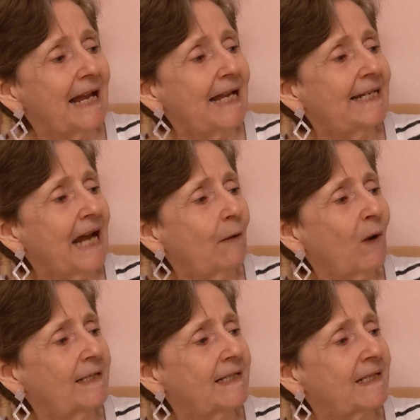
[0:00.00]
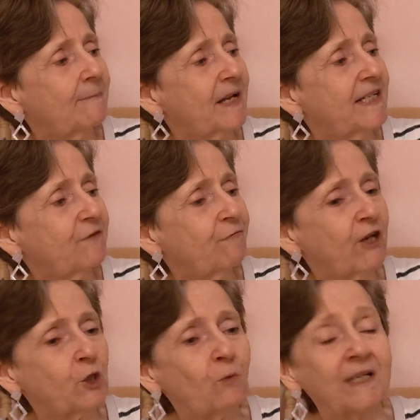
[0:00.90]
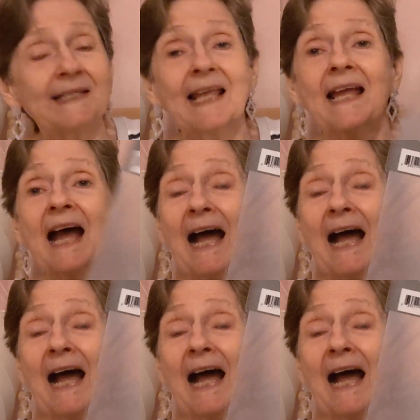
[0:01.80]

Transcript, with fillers: And I wanted some nice fresh ones.